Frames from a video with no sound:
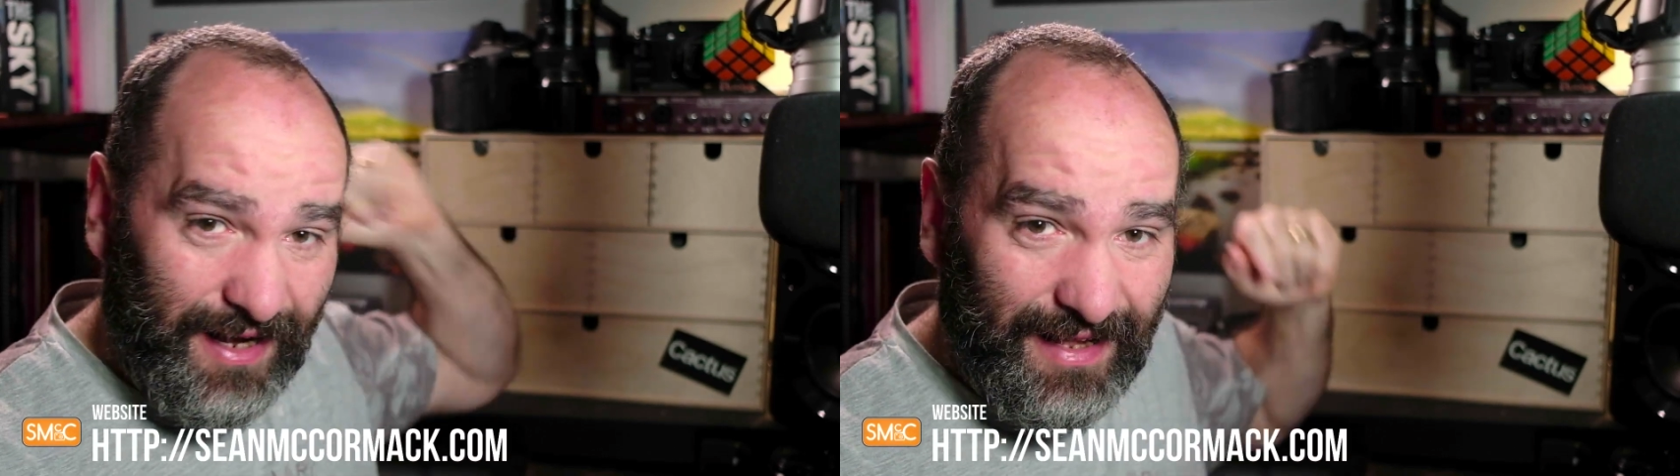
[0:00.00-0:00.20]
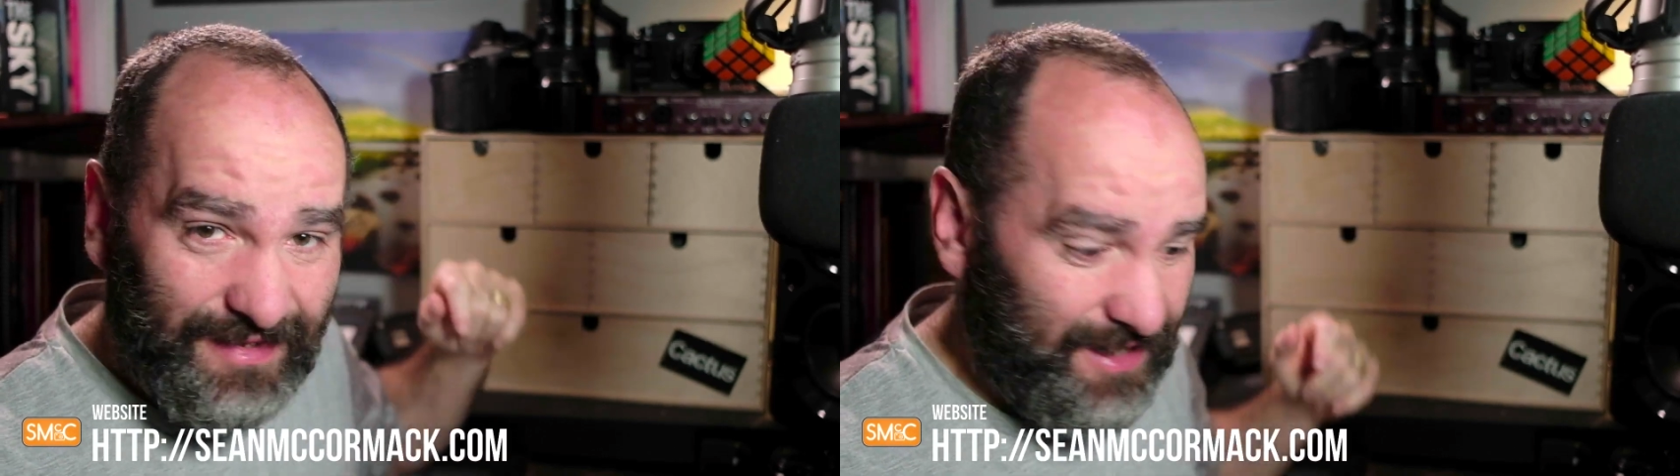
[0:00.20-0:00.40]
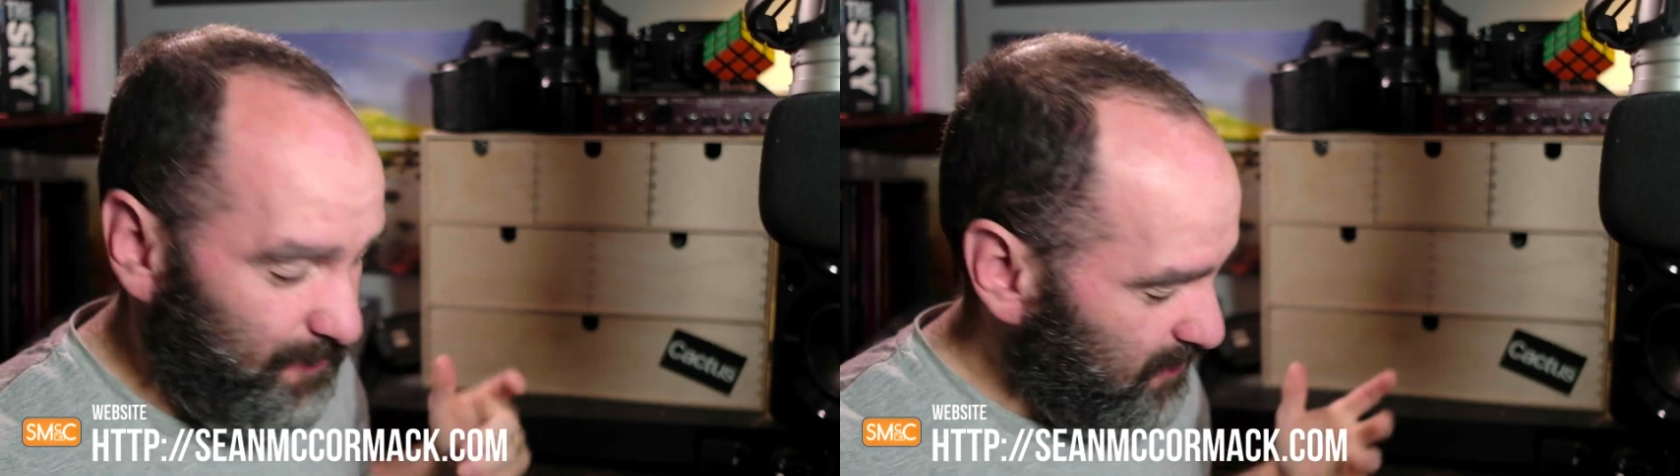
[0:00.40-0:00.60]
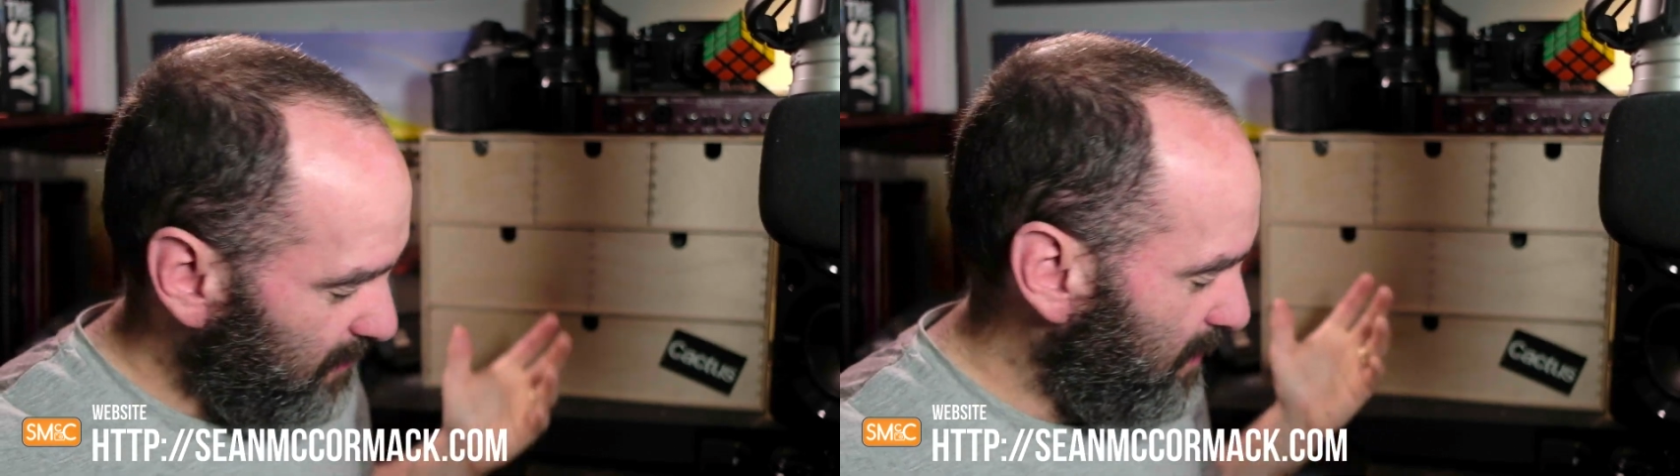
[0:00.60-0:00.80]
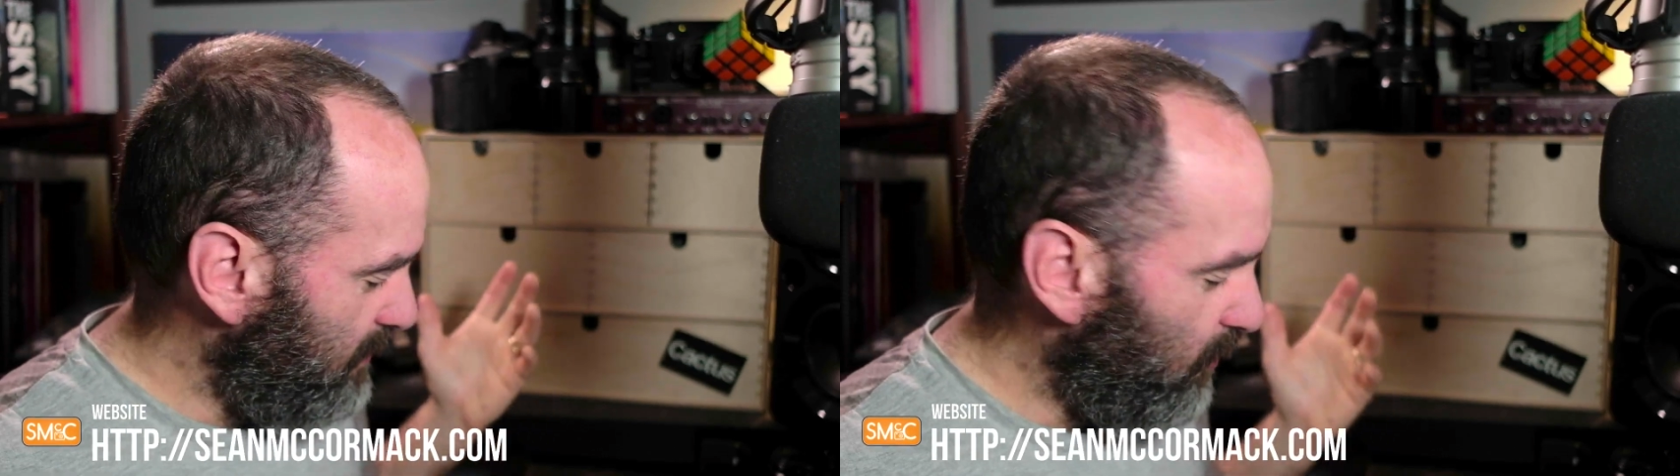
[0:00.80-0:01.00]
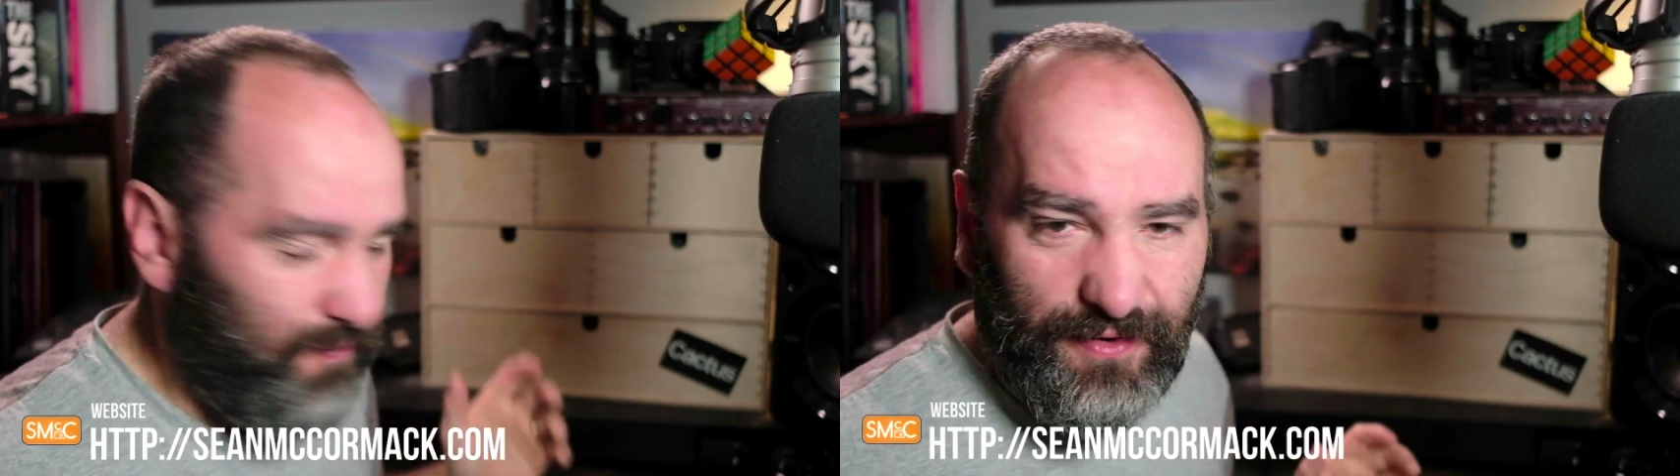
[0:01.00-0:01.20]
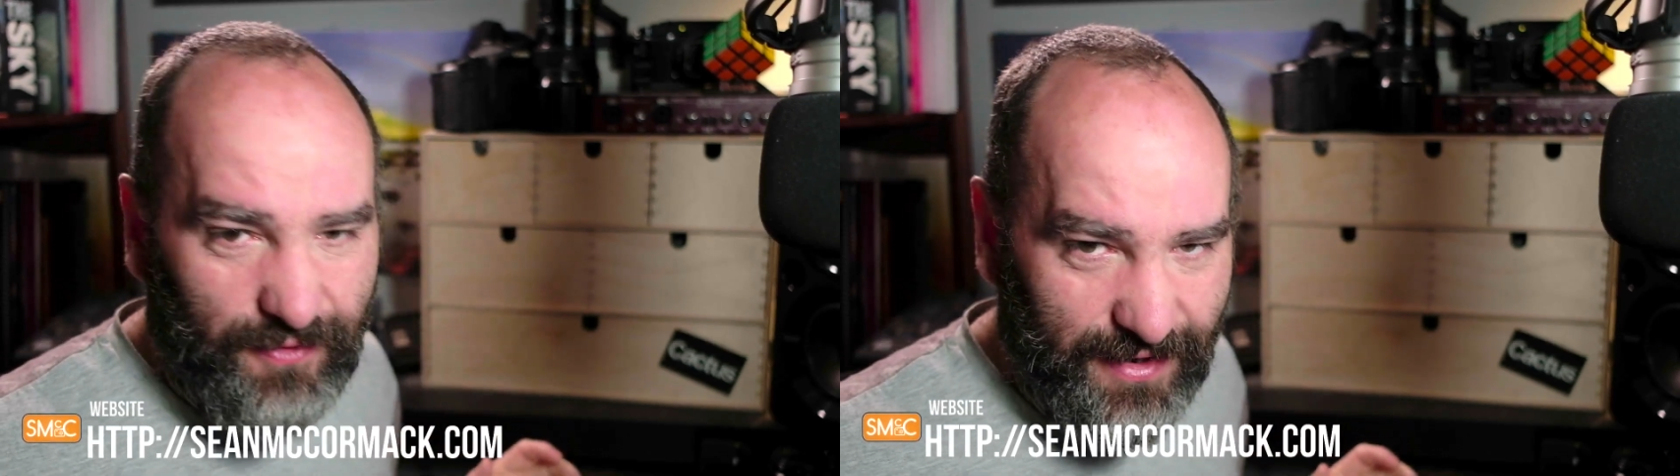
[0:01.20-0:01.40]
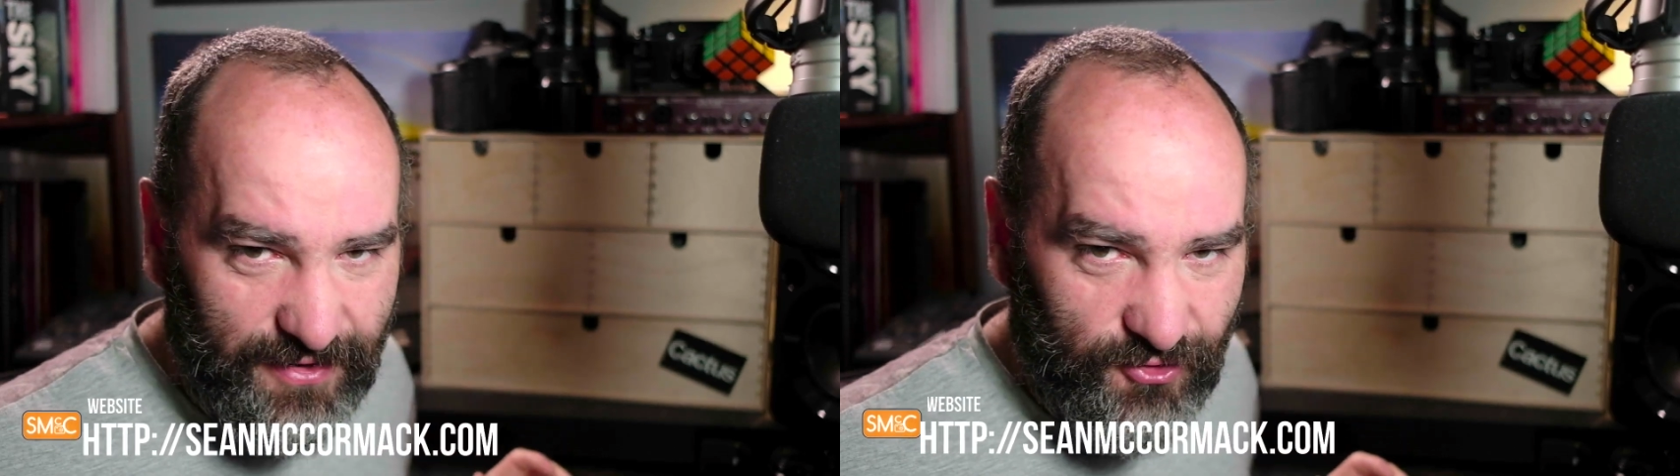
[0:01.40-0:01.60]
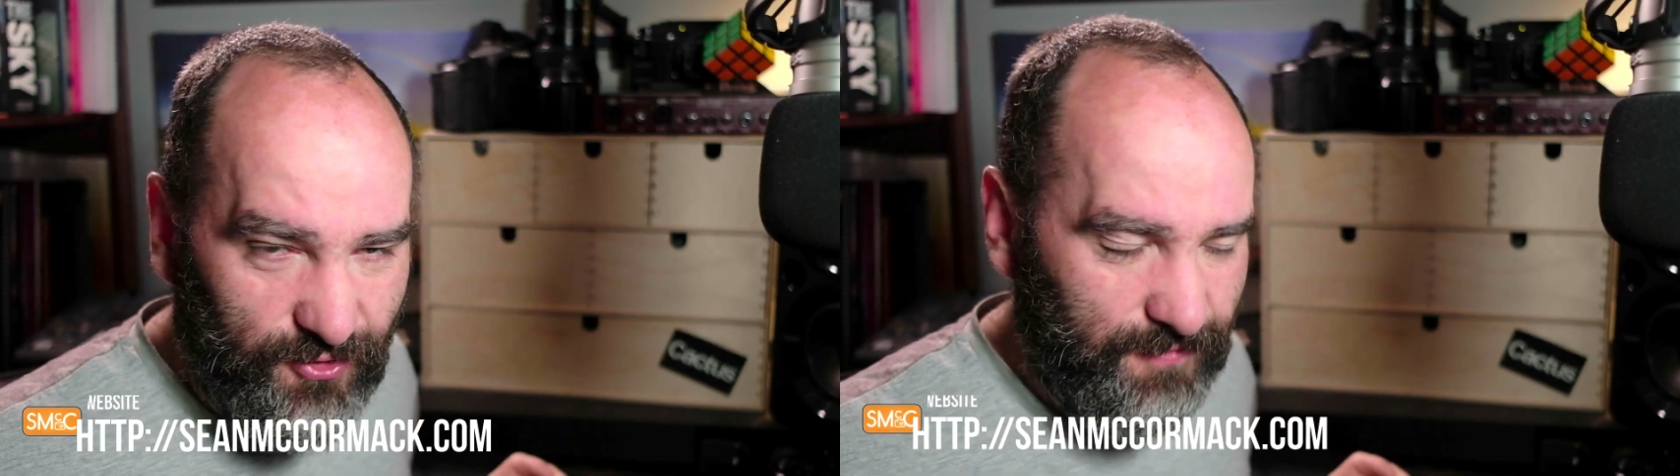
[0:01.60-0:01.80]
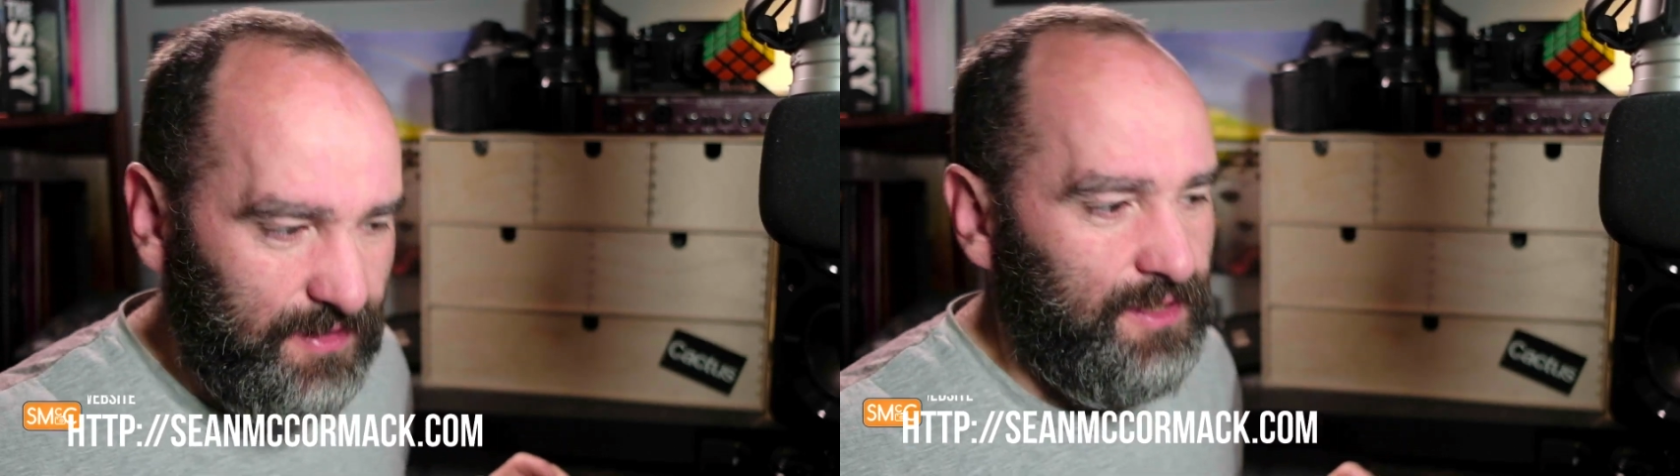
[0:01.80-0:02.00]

landscapes and hopefully flying the drone.